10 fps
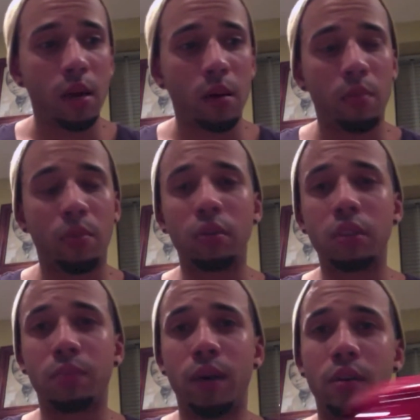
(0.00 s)
Protein
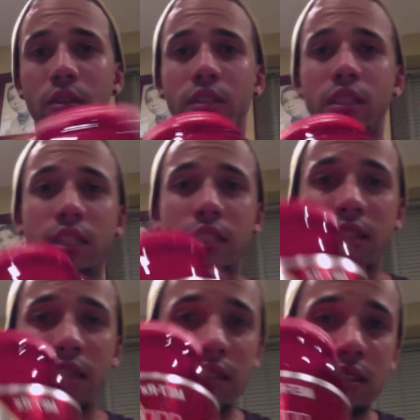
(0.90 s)
powder such as
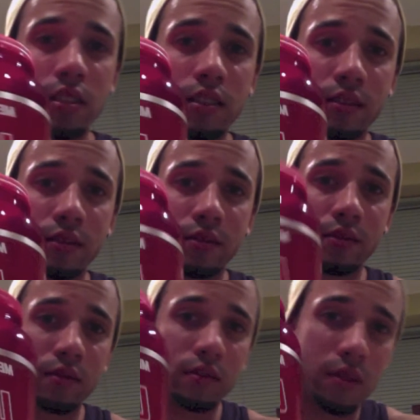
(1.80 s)
this,
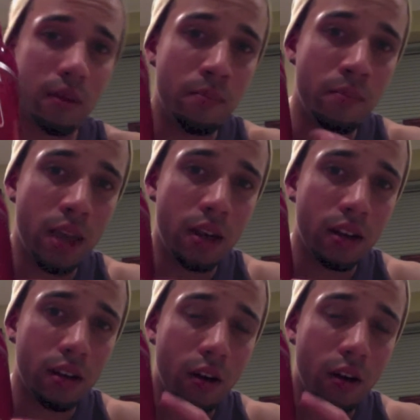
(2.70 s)
Met